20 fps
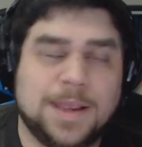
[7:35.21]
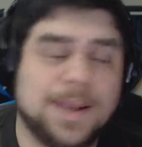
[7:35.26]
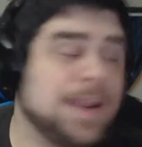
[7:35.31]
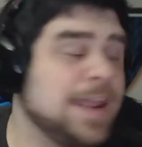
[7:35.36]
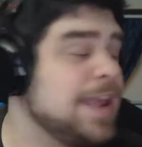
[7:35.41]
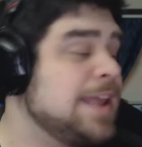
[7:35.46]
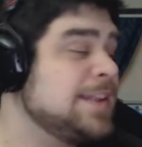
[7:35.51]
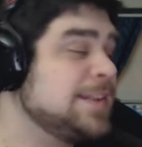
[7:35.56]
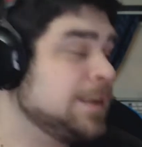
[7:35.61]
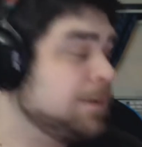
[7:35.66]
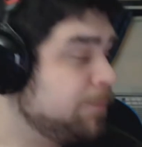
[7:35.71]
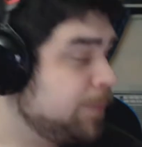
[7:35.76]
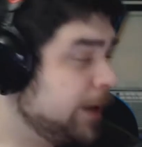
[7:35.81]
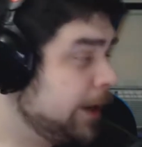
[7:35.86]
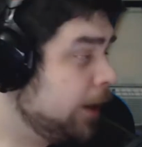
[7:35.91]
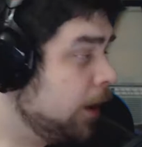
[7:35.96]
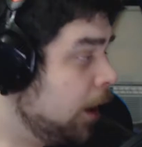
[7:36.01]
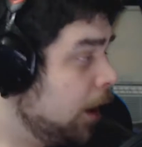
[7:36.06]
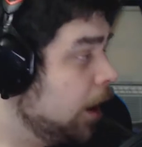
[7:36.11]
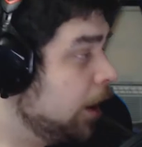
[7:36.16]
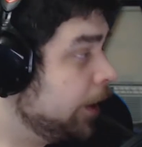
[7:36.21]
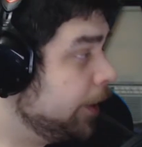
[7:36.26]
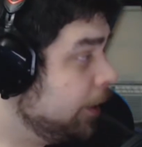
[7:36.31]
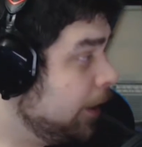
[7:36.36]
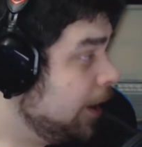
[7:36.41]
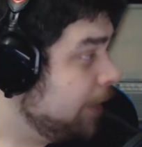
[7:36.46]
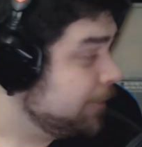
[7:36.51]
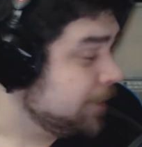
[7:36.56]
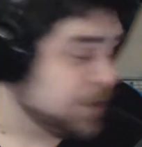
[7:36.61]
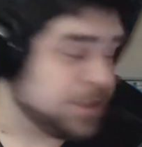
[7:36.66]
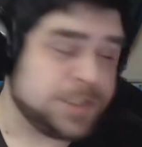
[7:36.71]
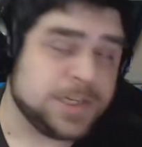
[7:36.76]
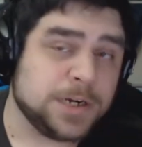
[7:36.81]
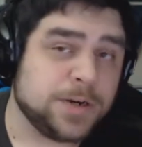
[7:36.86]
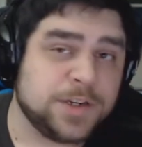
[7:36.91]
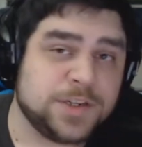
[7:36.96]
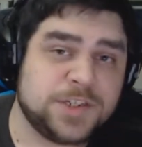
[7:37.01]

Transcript: it is a big honkin' office chair.